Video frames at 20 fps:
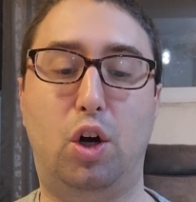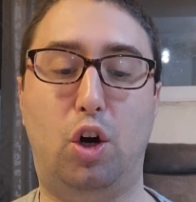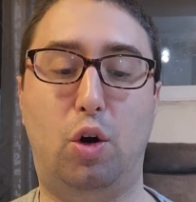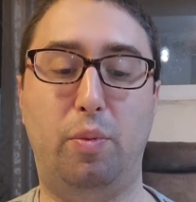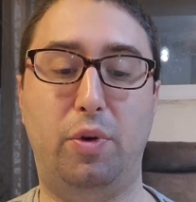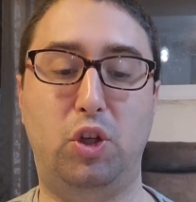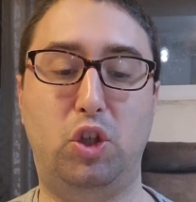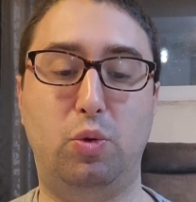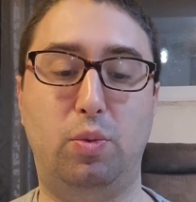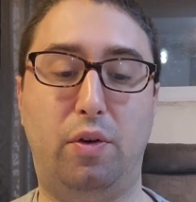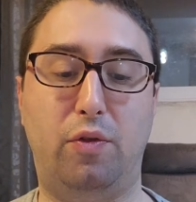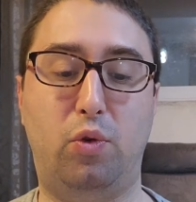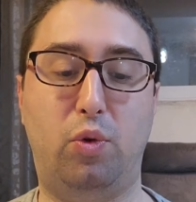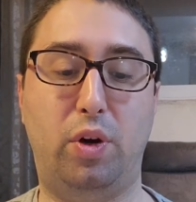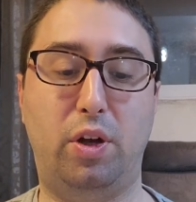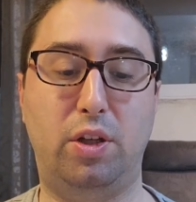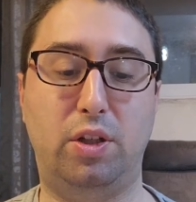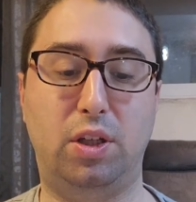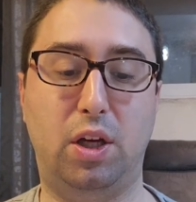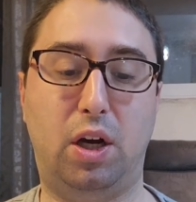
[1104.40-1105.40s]
or mishum
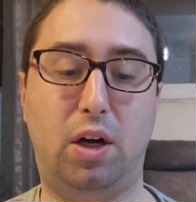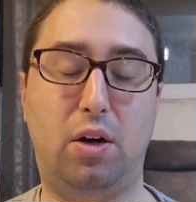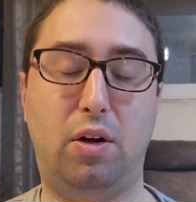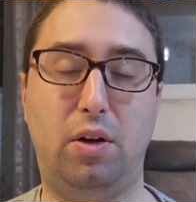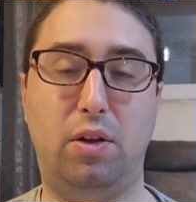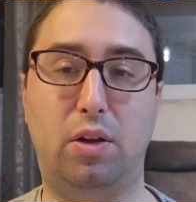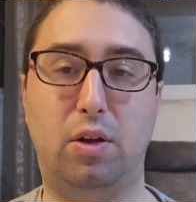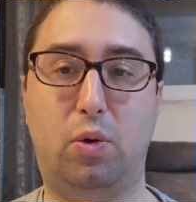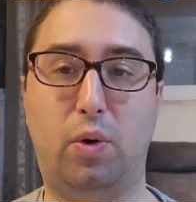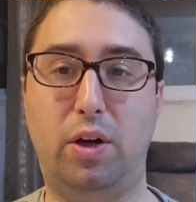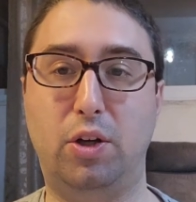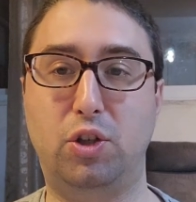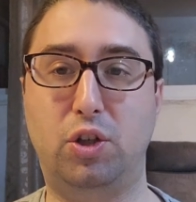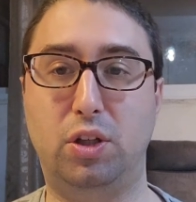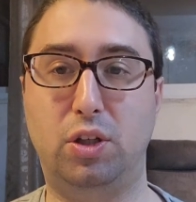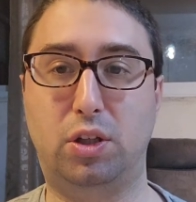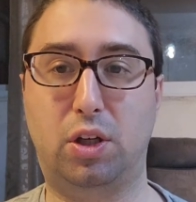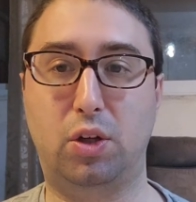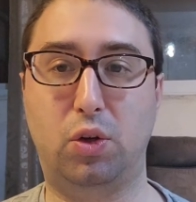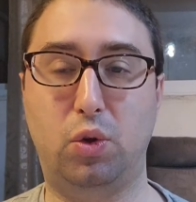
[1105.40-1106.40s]
Avurisar, And the
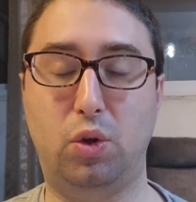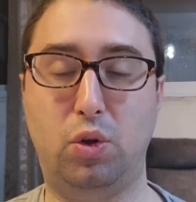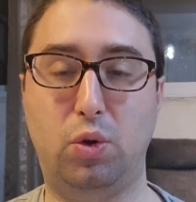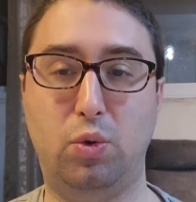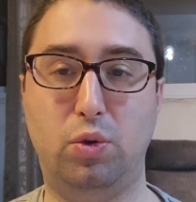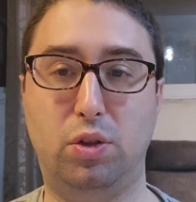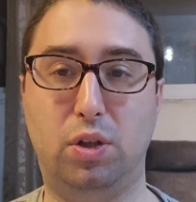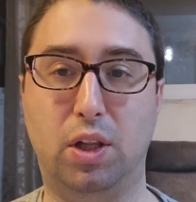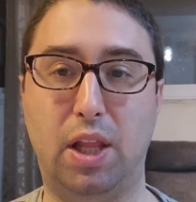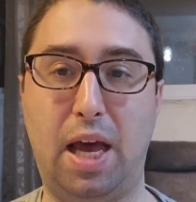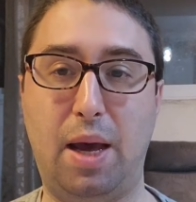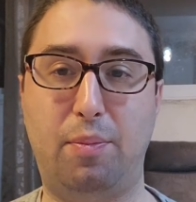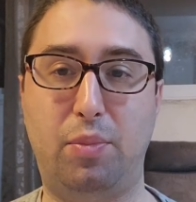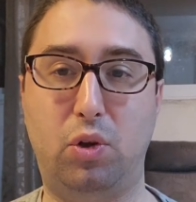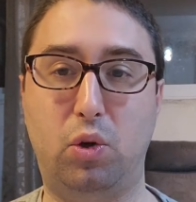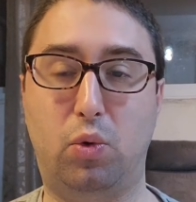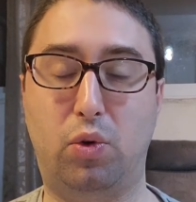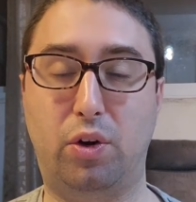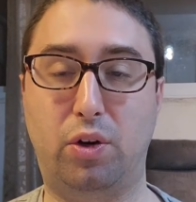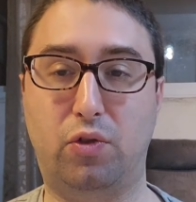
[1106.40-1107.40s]
question is, can you use the
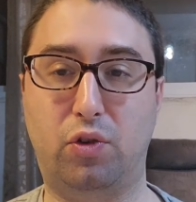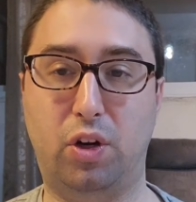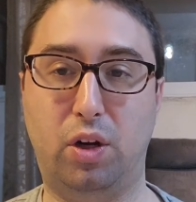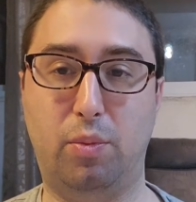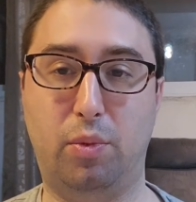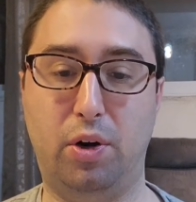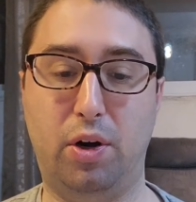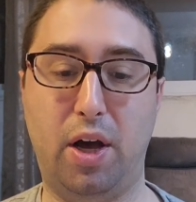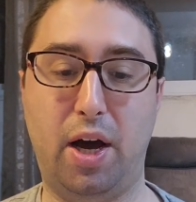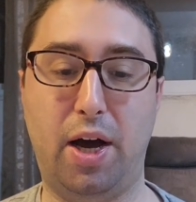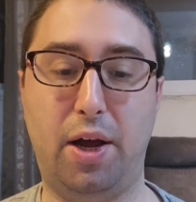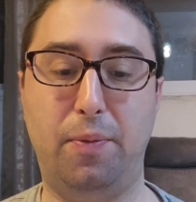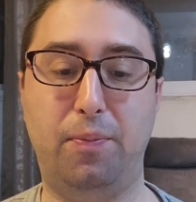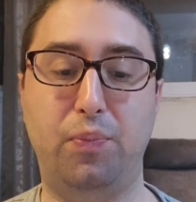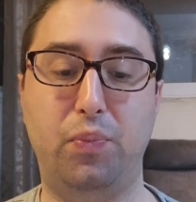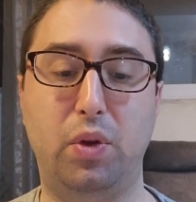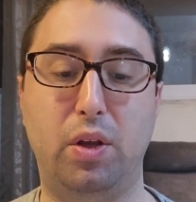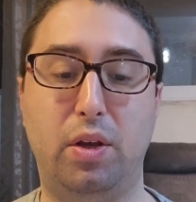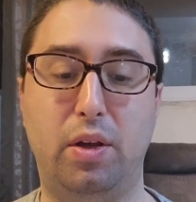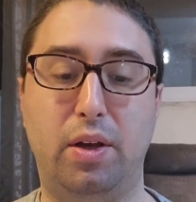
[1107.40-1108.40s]
dilapidary cream or
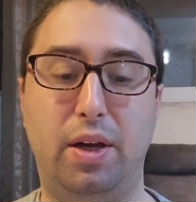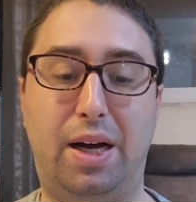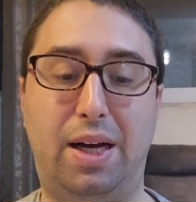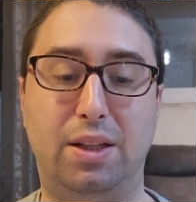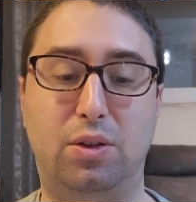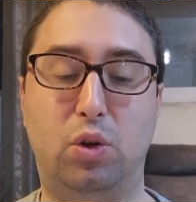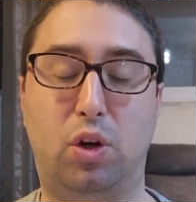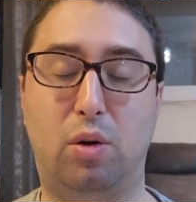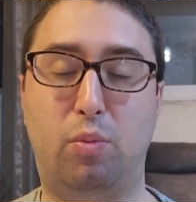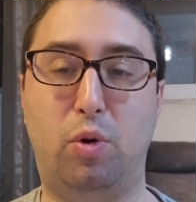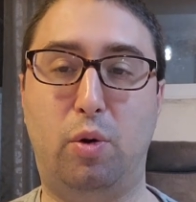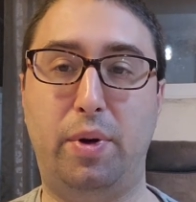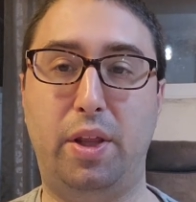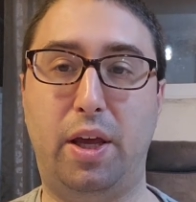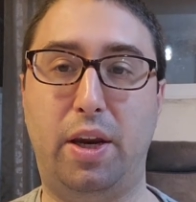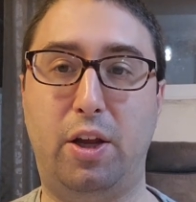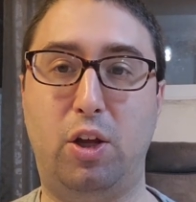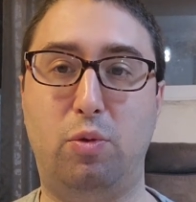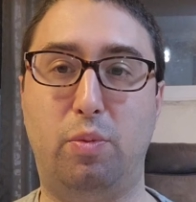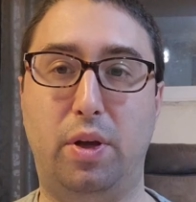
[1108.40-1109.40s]
not? I'll talk more about
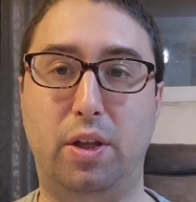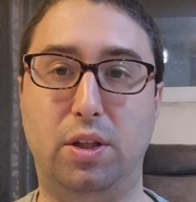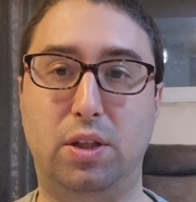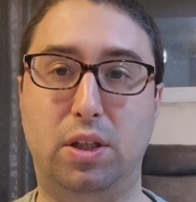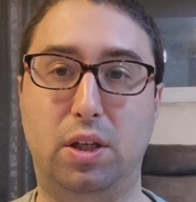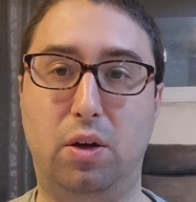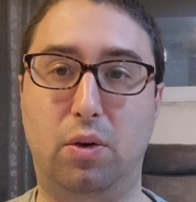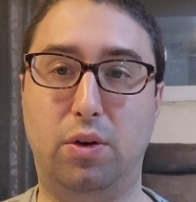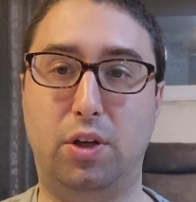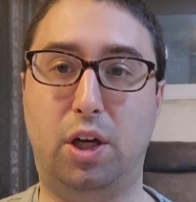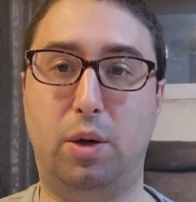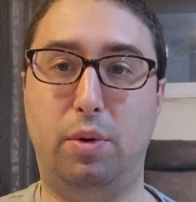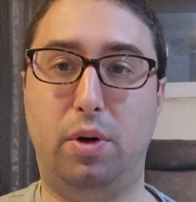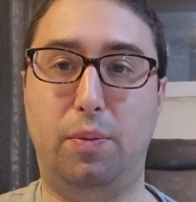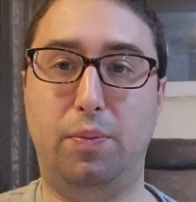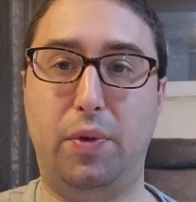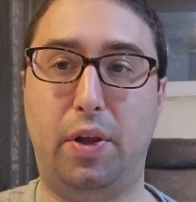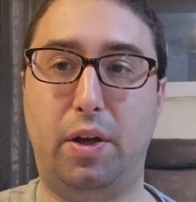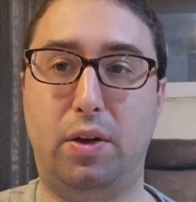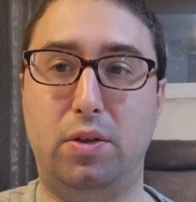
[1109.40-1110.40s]
that in Ben Zion coming
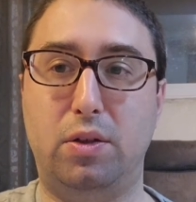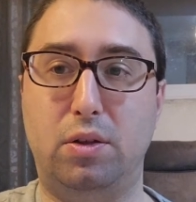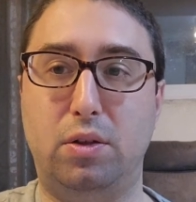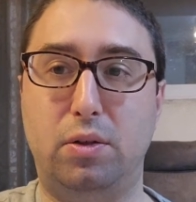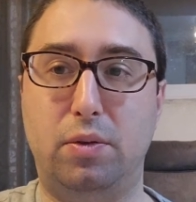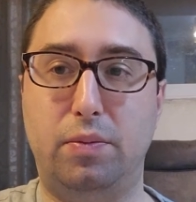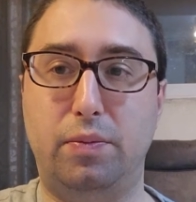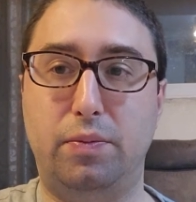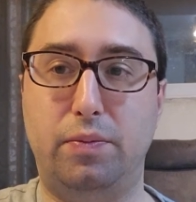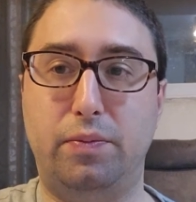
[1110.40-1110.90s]
up next.